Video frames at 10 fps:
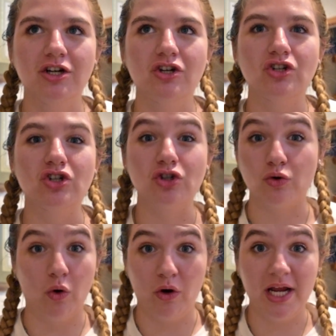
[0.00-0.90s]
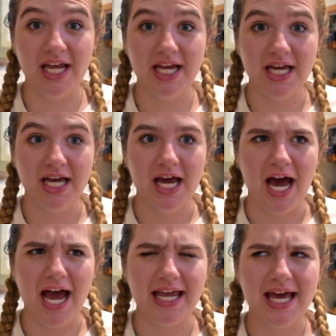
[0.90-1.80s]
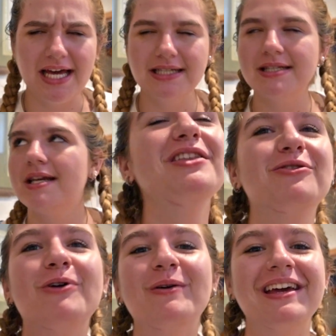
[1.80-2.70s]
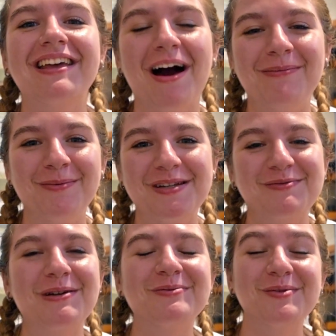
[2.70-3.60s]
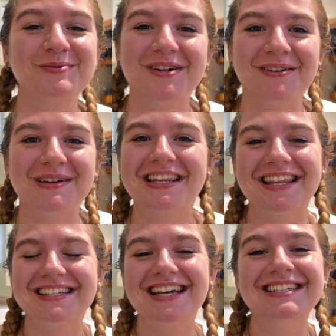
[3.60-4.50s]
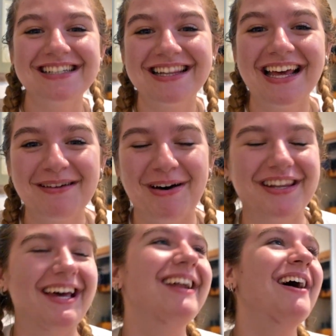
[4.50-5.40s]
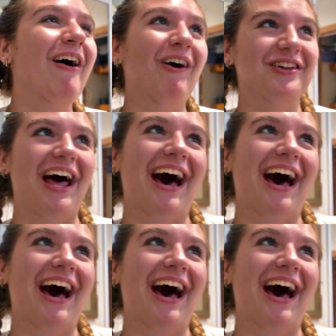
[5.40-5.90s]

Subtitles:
story. I guess. Me throwing in compliments when I'm supposed to be talking about the things I didn't like about that. Hold